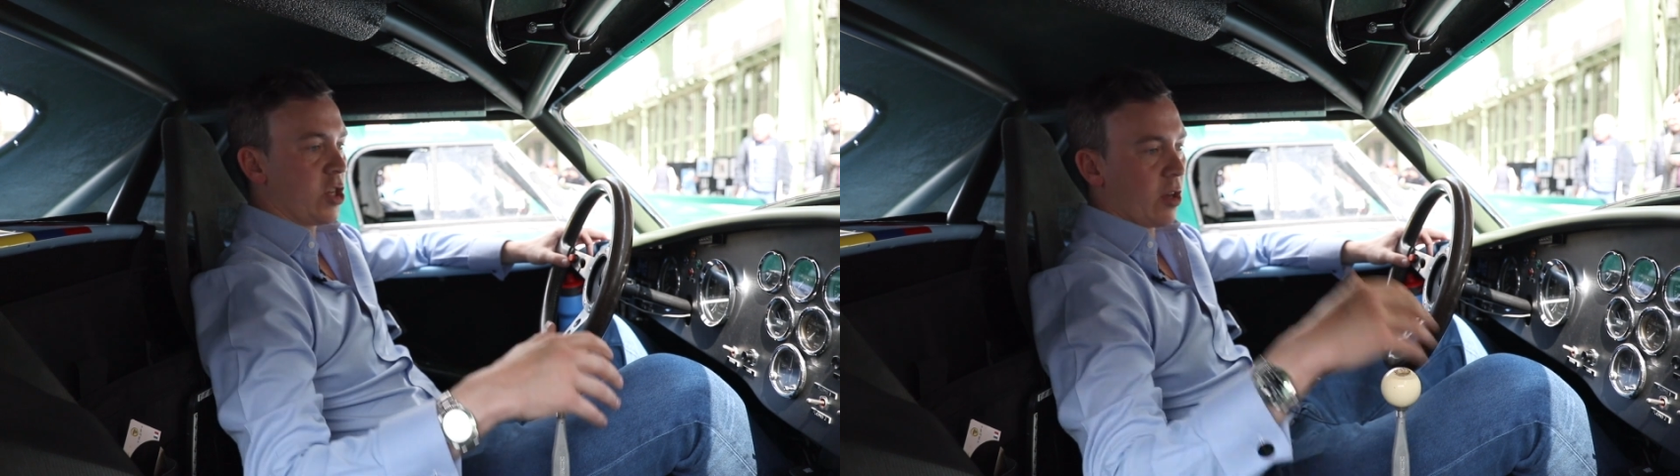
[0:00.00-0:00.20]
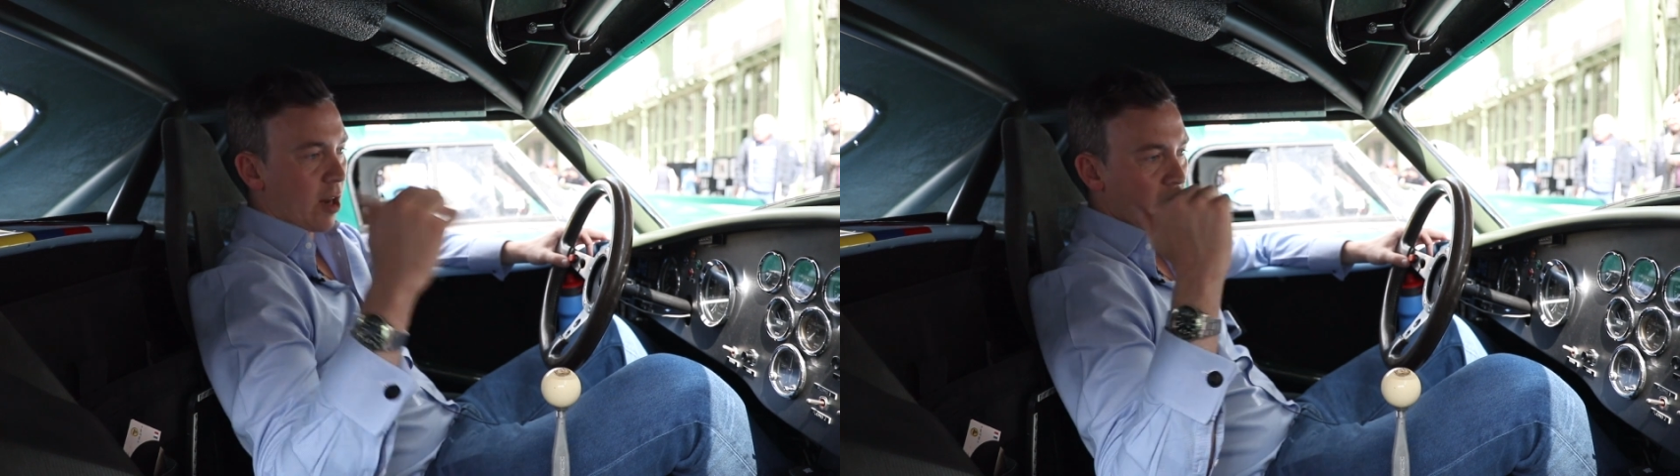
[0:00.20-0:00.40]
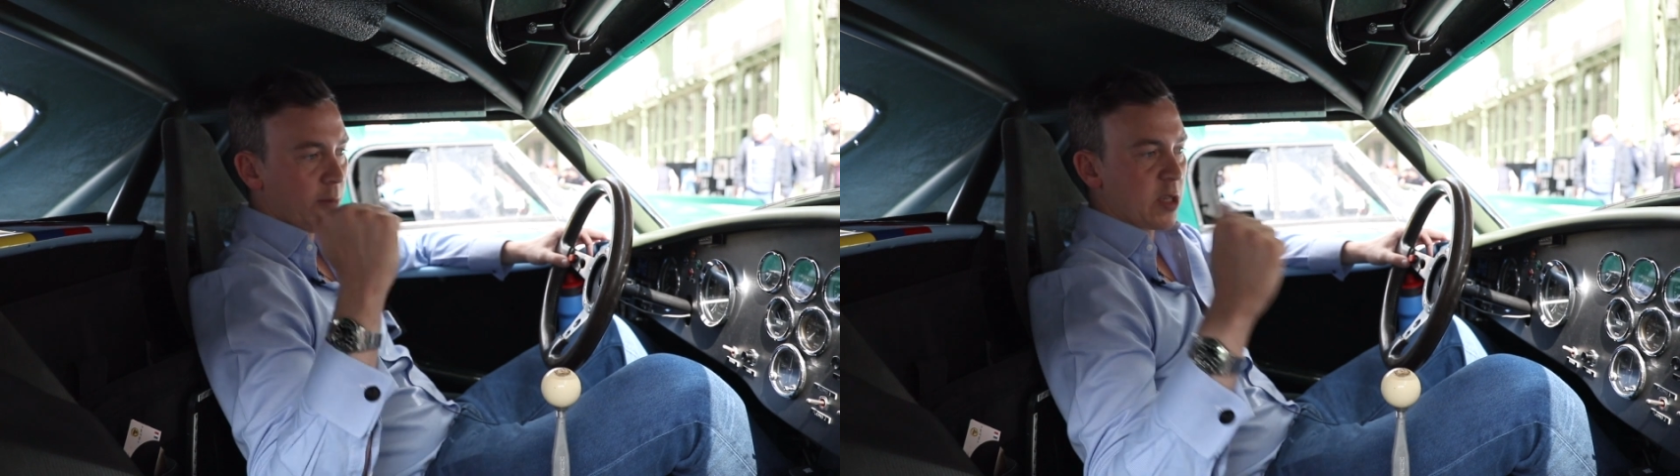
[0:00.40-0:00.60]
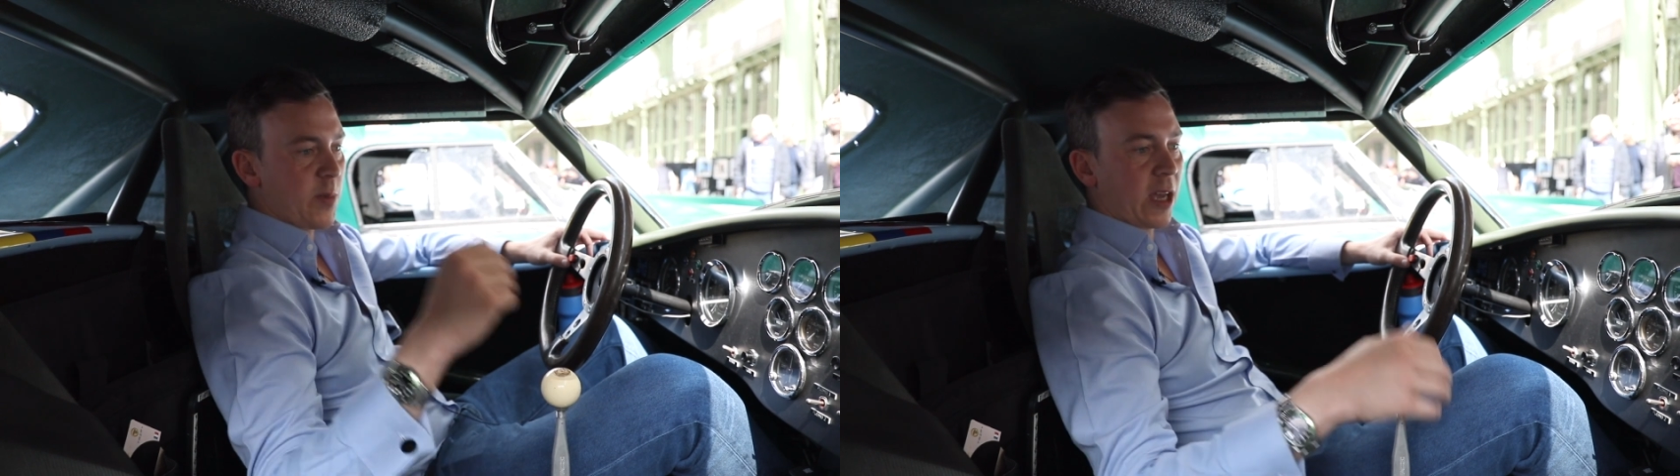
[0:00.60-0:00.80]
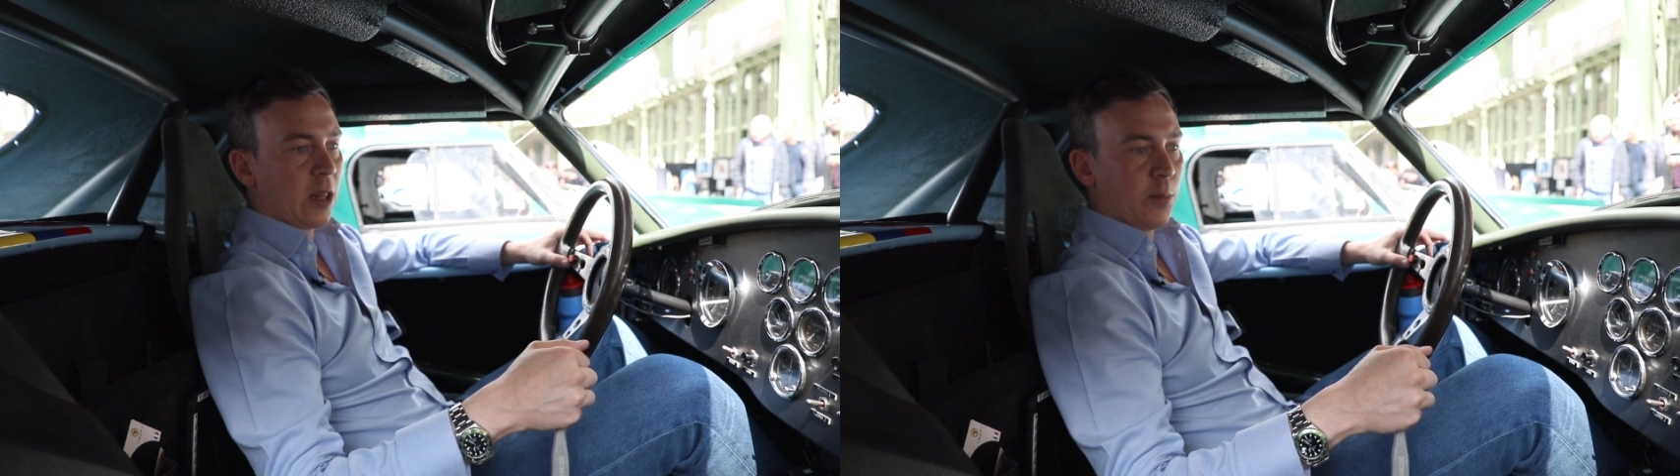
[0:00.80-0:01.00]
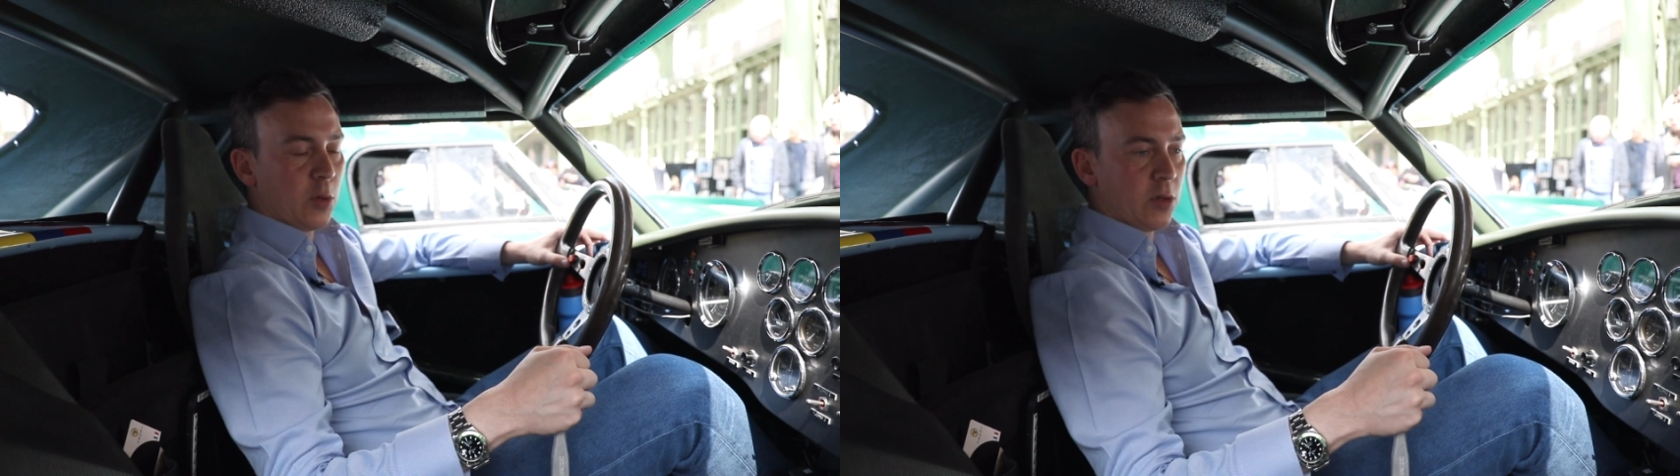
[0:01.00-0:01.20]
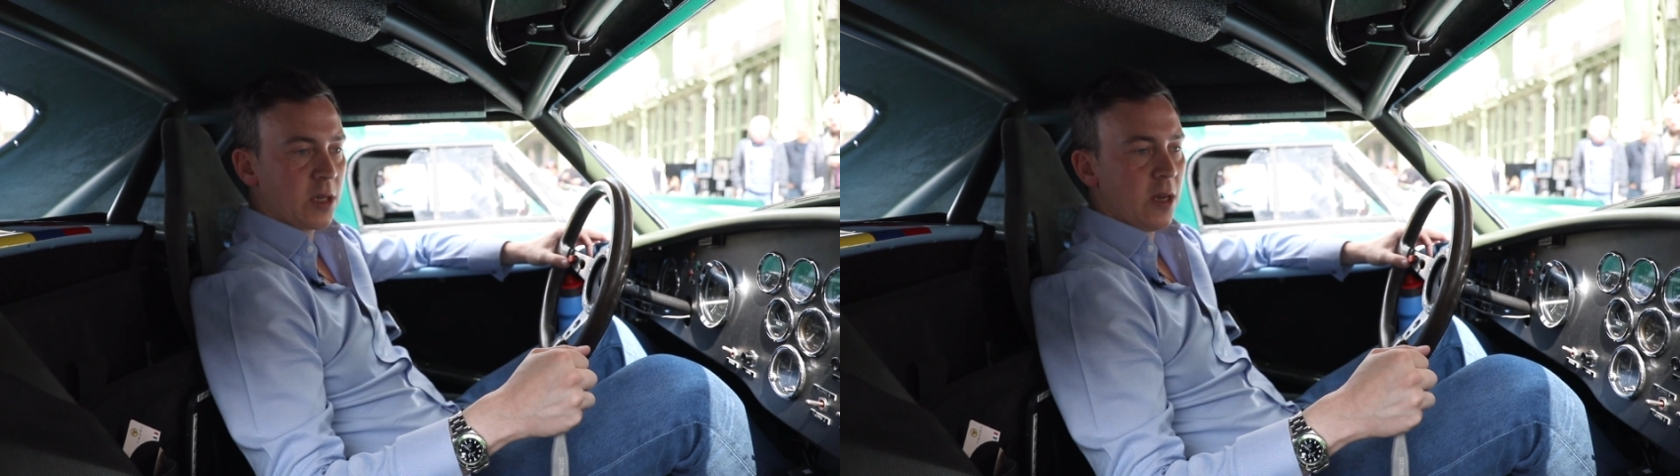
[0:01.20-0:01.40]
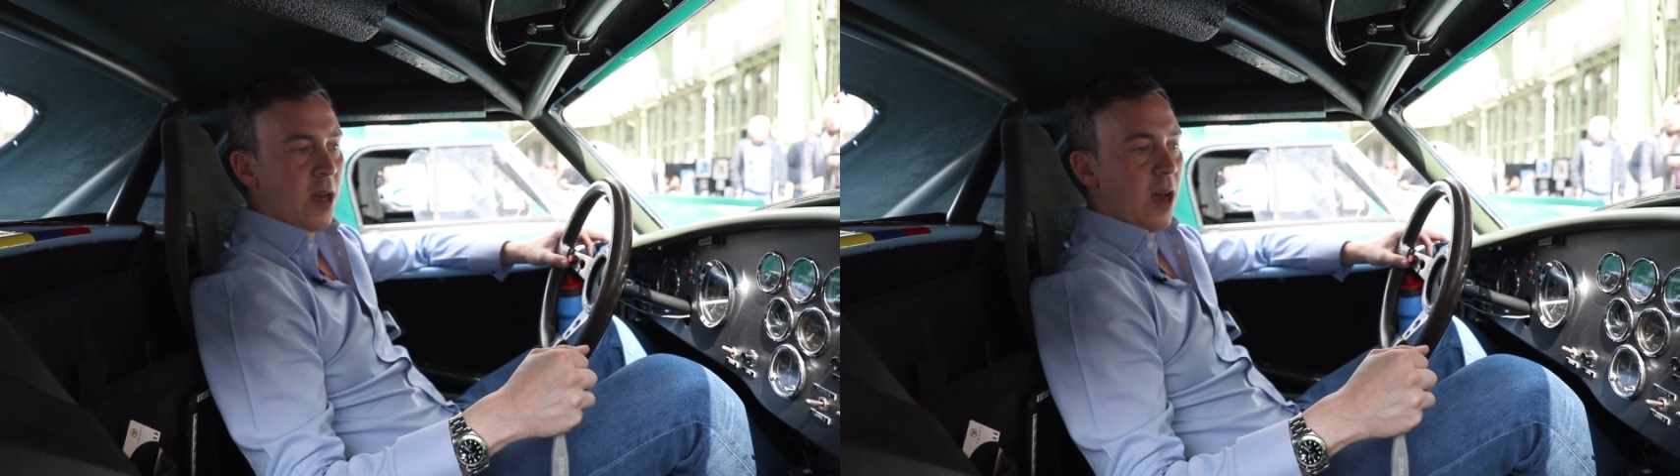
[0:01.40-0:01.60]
get our helmets back in the boot